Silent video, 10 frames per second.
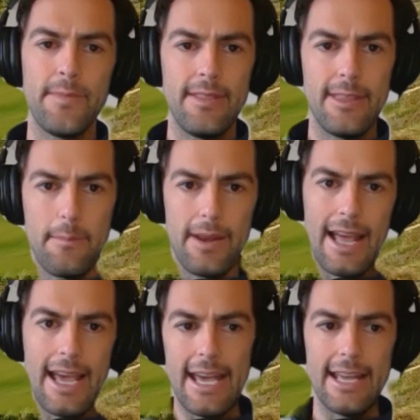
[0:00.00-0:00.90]
the
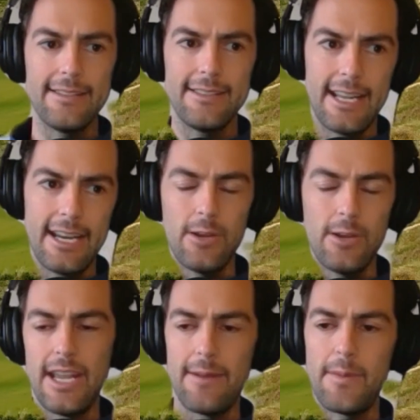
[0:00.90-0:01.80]
player can hold
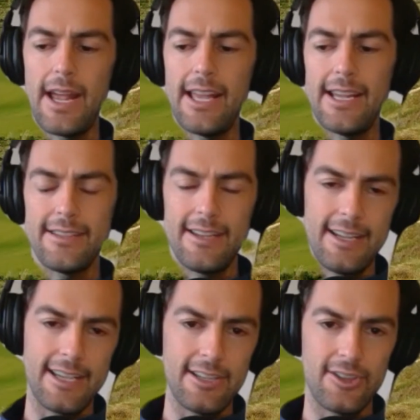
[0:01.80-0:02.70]
the umbrella,
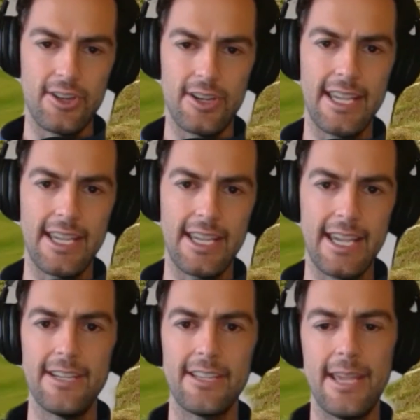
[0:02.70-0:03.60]
it can try and
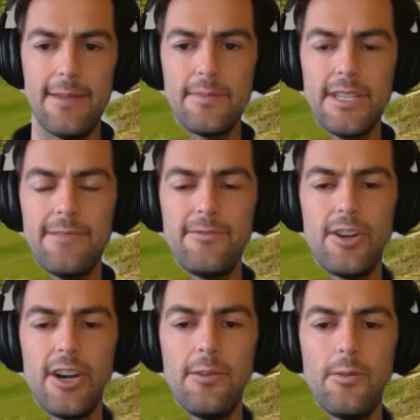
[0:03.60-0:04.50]
cover, keep himself
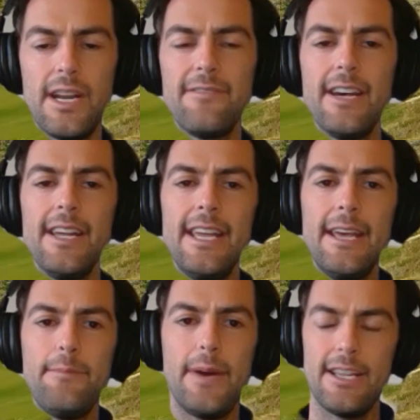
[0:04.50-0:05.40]
dry or whatever.
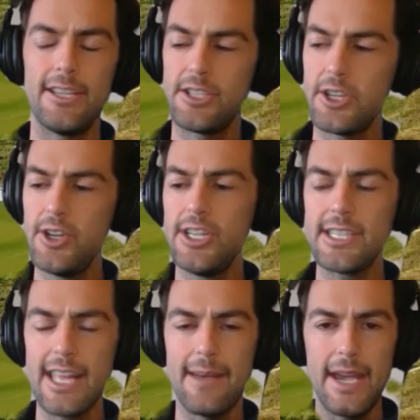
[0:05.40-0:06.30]
But as soon as
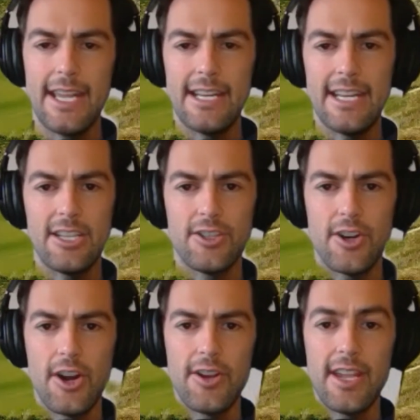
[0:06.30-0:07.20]
they're making that
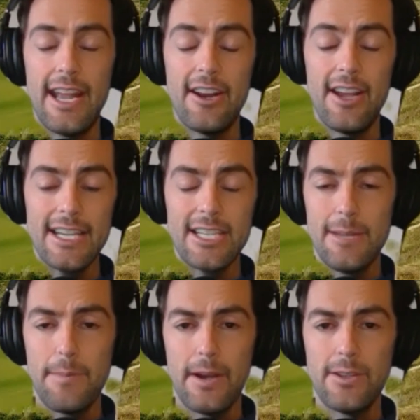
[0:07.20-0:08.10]
stroke, and I
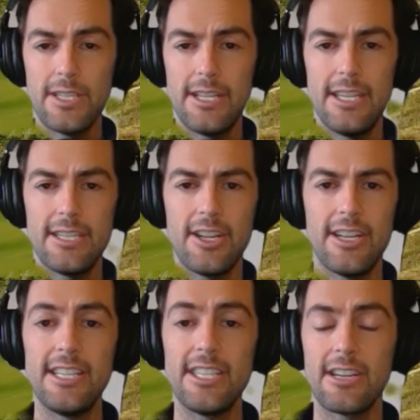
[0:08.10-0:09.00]
actually posted this on
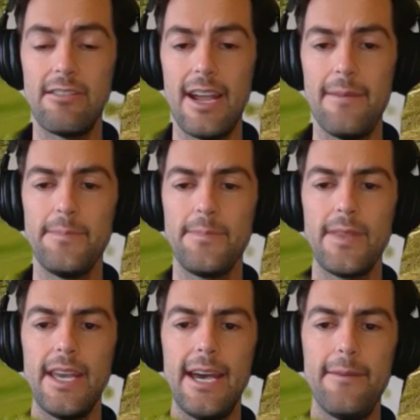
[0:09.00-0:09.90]
Instagram
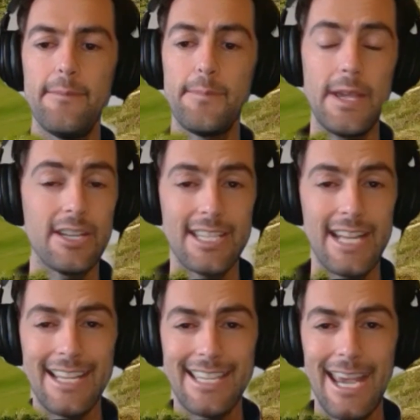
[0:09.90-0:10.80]
because it
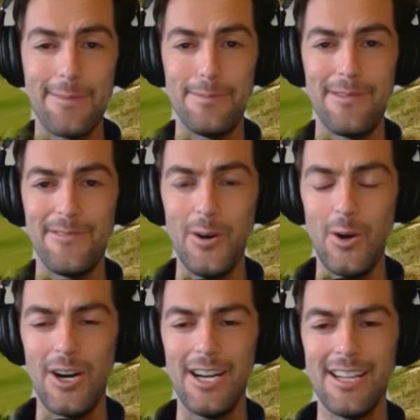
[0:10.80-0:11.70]
has happened before,